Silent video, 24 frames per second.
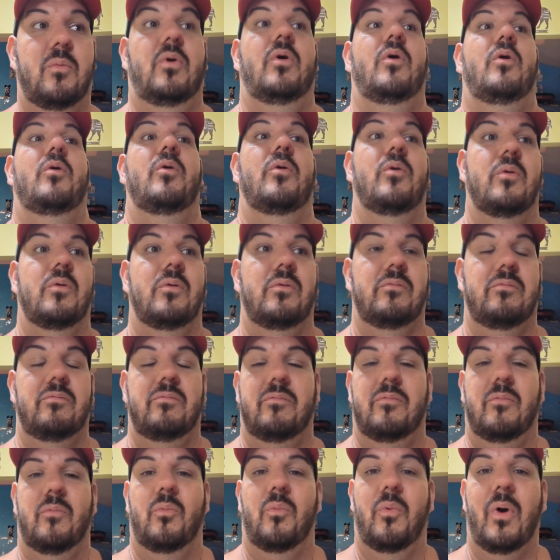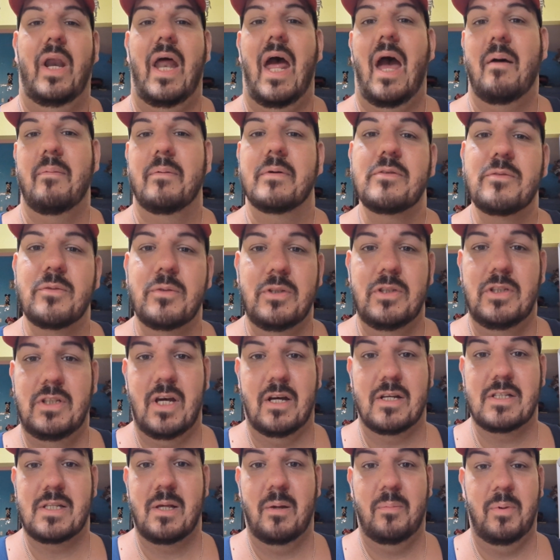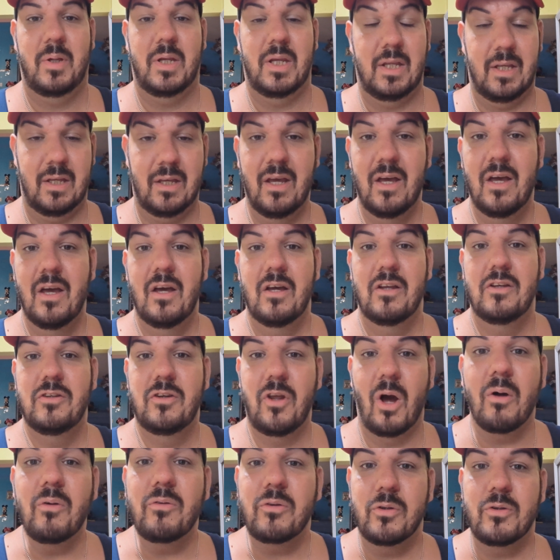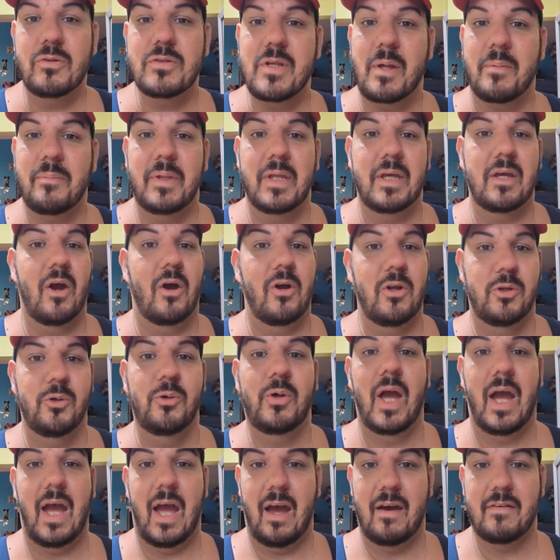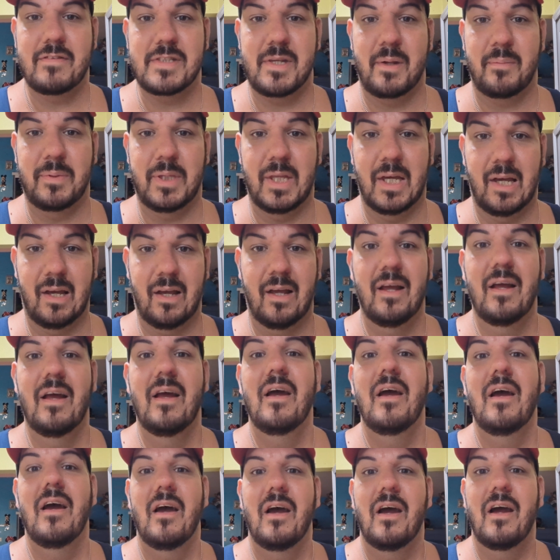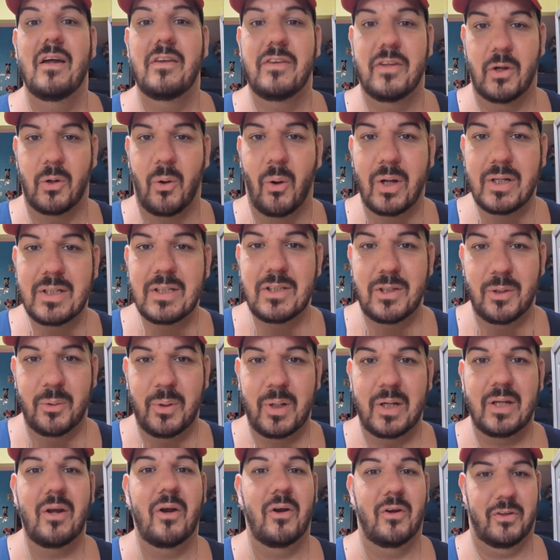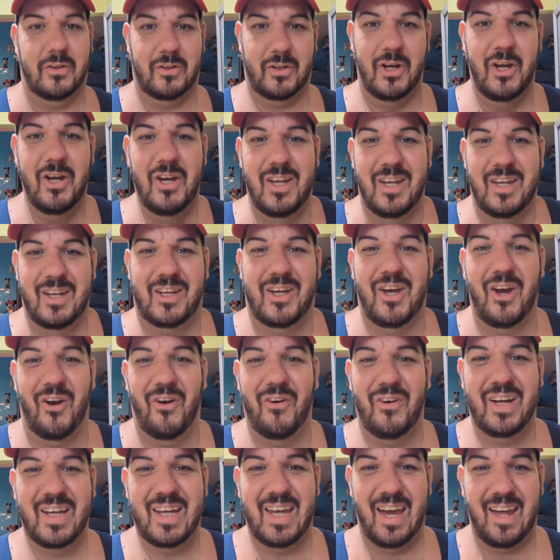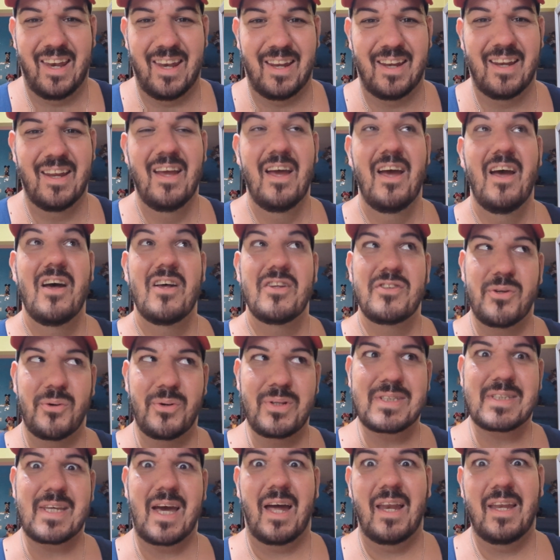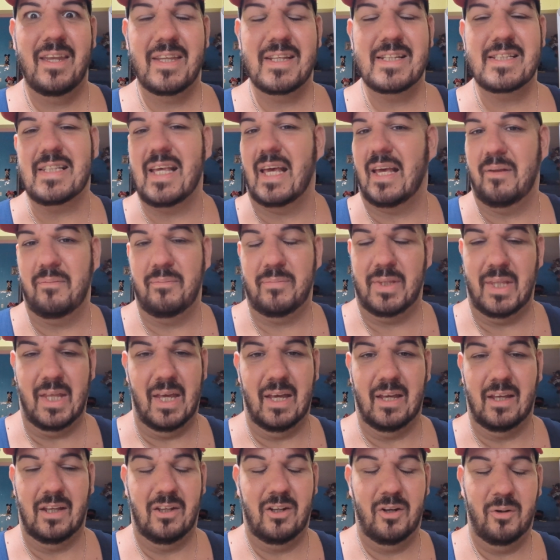Well, what happens when you tell somebody don't do something or you can't have something? They're going to do it or they're going to go and get it. So it's kind of the same thing.